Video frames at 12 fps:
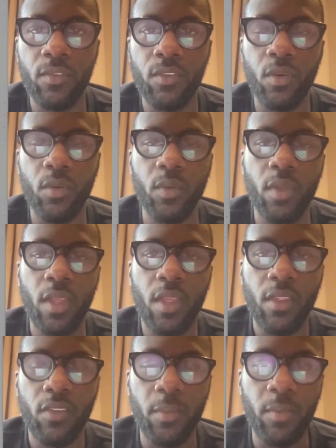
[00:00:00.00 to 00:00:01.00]
So
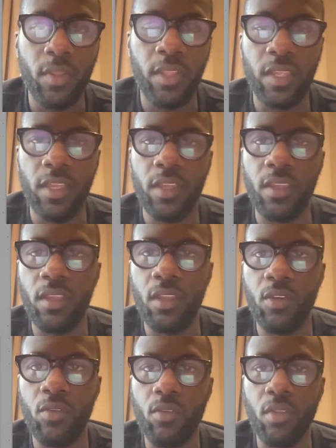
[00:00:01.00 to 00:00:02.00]
typically
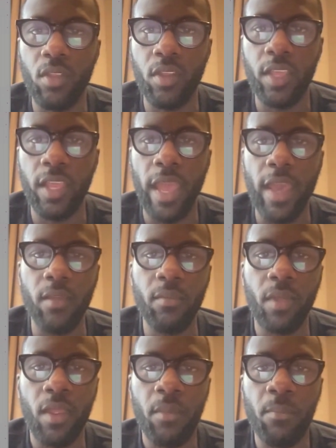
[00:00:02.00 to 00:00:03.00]
you're looking at
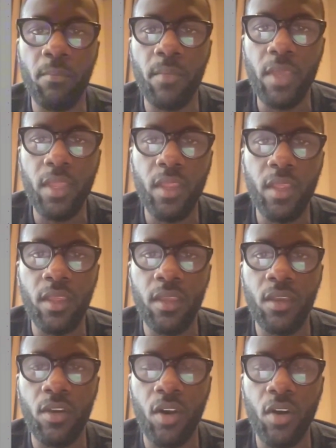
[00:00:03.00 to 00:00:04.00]

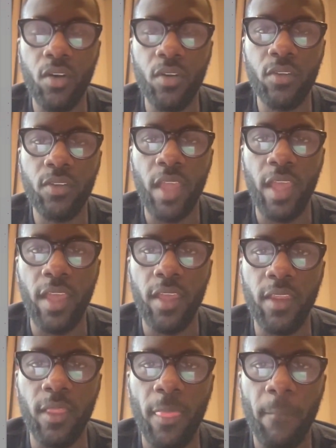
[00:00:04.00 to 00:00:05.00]
meeting calls
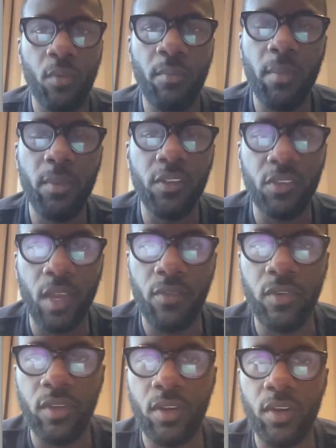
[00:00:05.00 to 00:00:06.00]
and or maybe
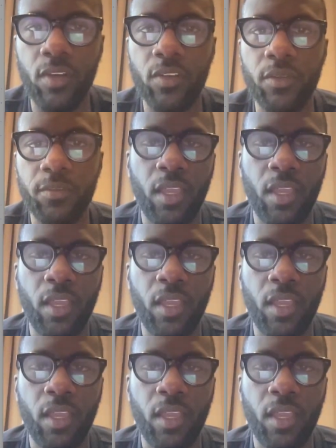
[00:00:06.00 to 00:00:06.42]
discovery calls.